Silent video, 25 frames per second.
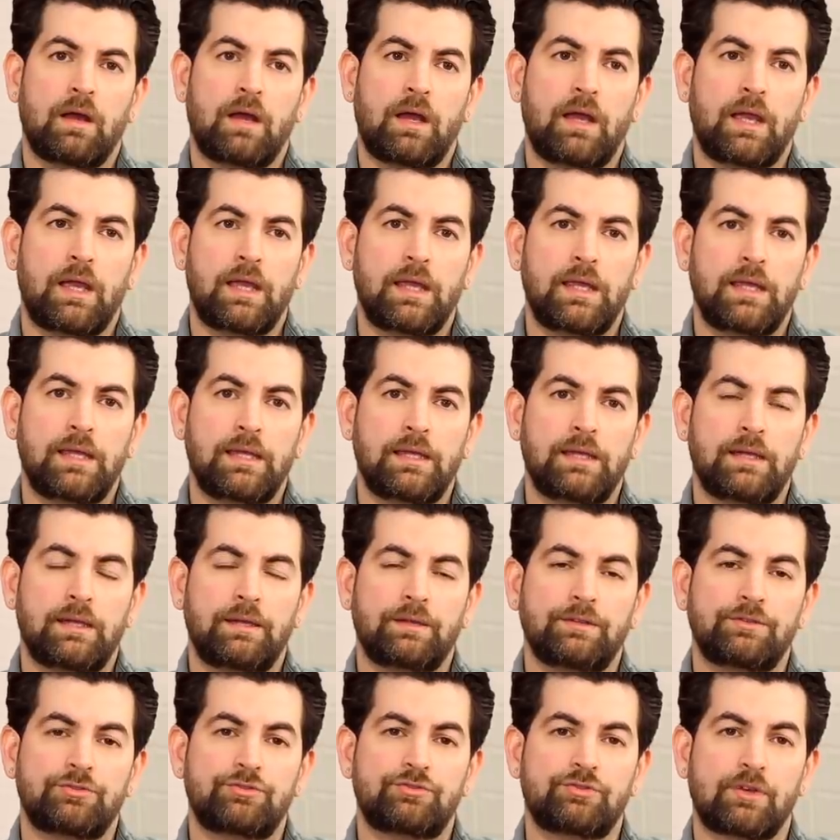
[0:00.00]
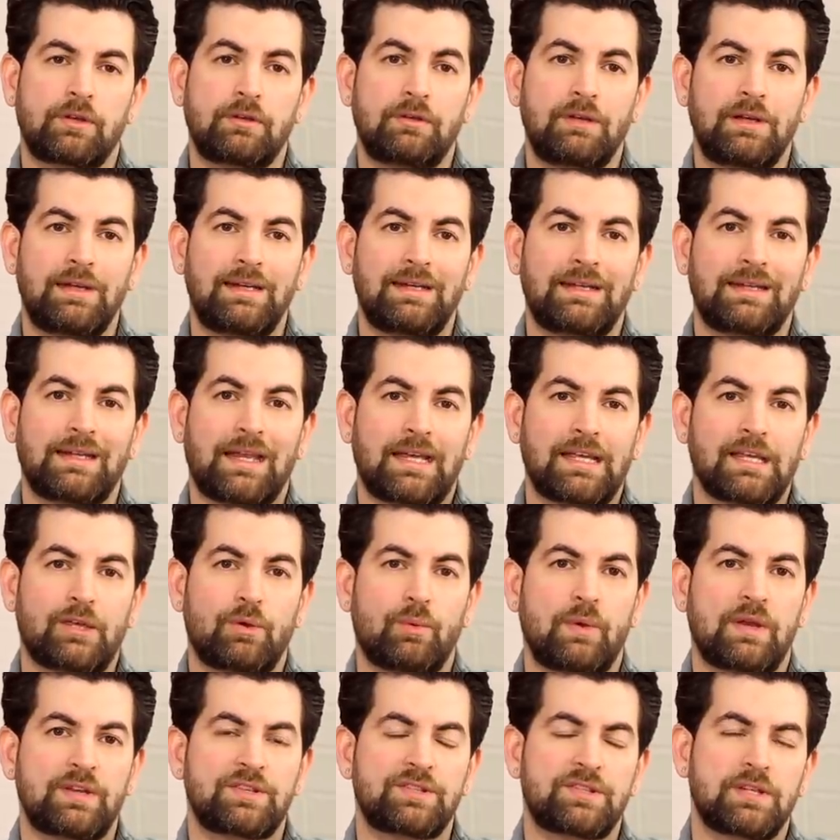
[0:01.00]
I generally like
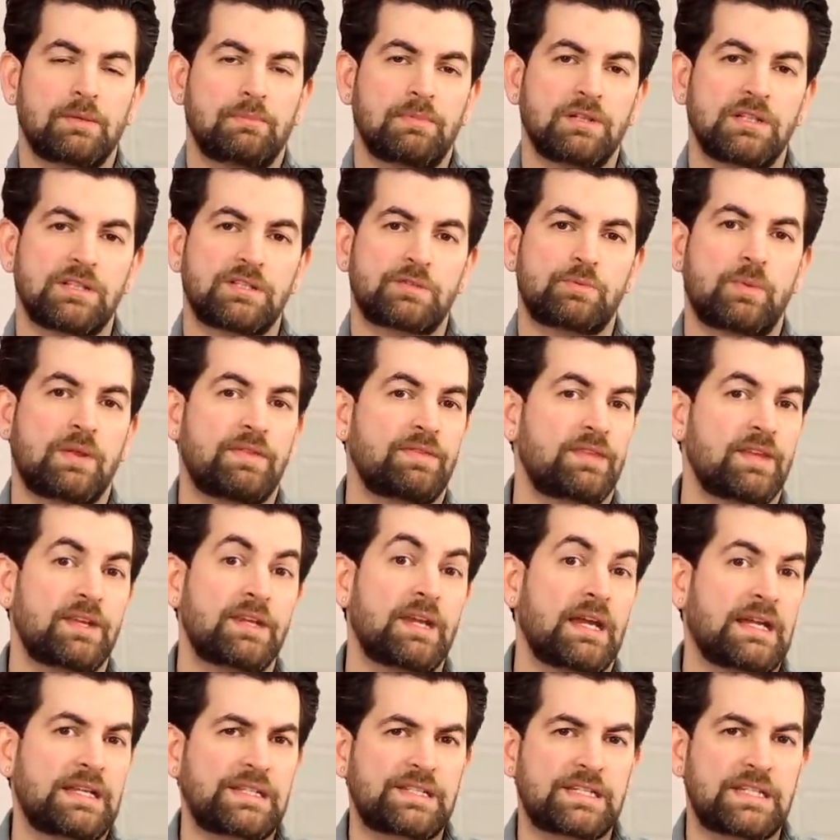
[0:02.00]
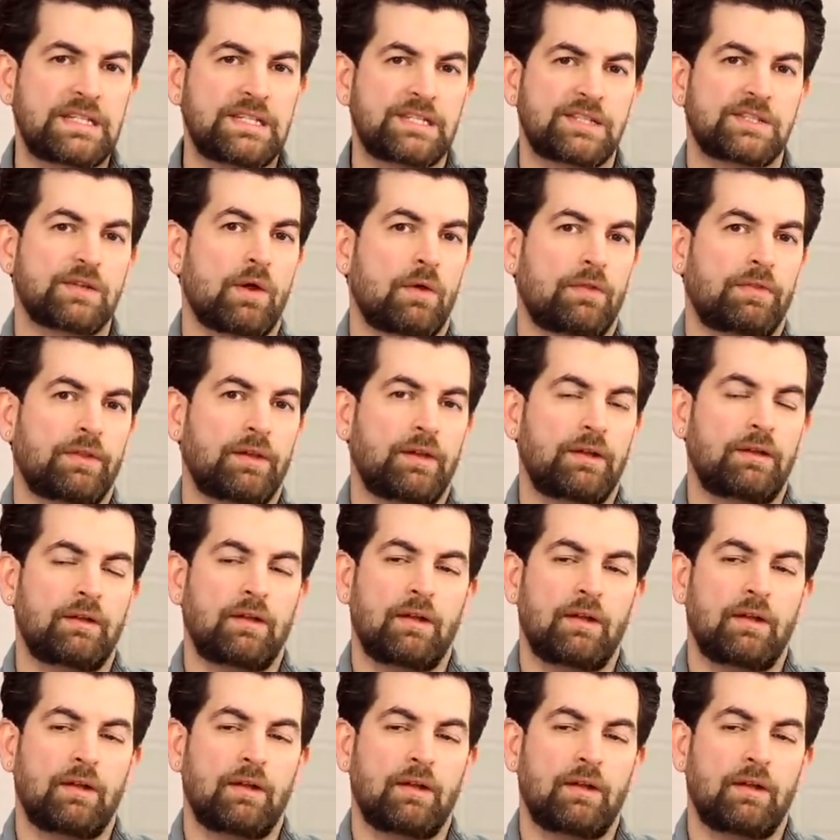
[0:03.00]
vegetables when they're nicely sauteed.